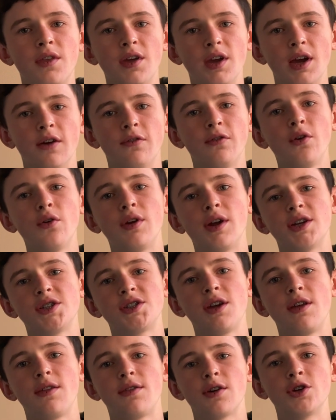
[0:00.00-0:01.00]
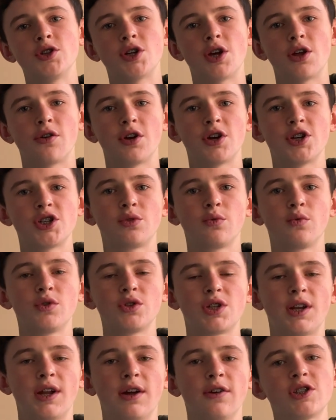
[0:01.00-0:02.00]
The iPhone SE 3rd generation
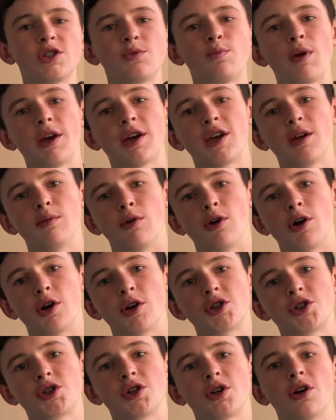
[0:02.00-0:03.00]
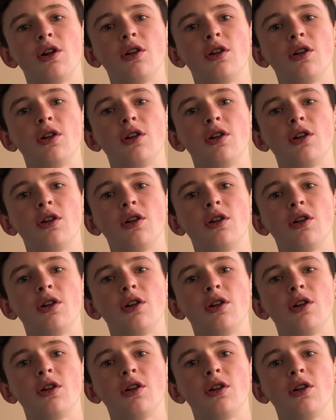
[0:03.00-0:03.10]
was announced back in March,